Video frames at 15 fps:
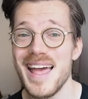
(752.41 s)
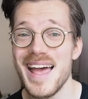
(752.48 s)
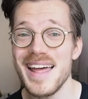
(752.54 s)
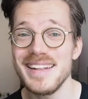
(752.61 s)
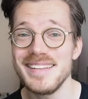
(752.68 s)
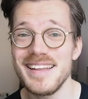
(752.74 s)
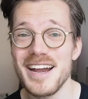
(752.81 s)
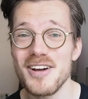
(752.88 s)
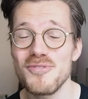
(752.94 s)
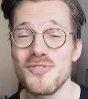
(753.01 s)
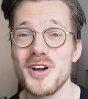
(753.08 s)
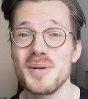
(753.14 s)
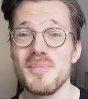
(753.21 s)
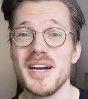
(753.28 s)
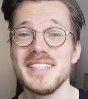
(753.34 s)
and
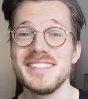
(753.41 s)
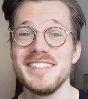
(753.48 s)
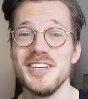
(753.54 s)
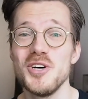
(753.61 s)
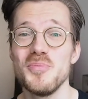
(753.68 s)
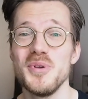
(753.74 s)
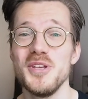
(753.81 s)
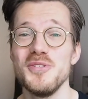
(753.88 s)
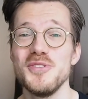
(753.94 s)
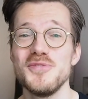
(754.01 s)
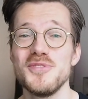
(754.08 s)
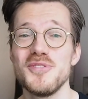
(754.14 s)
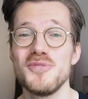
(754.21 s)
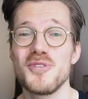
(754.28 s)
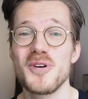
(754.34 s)
therefore it might still be
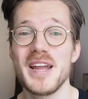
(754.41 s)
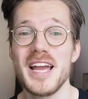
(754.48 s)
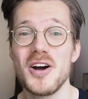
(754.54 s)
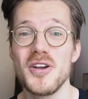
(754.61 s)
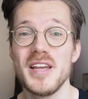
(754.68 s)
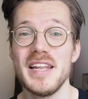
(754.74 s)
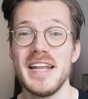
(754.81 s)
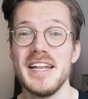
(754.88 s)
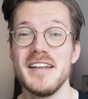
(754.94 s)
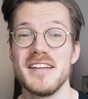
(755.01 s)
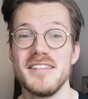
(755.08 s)
useful for calculating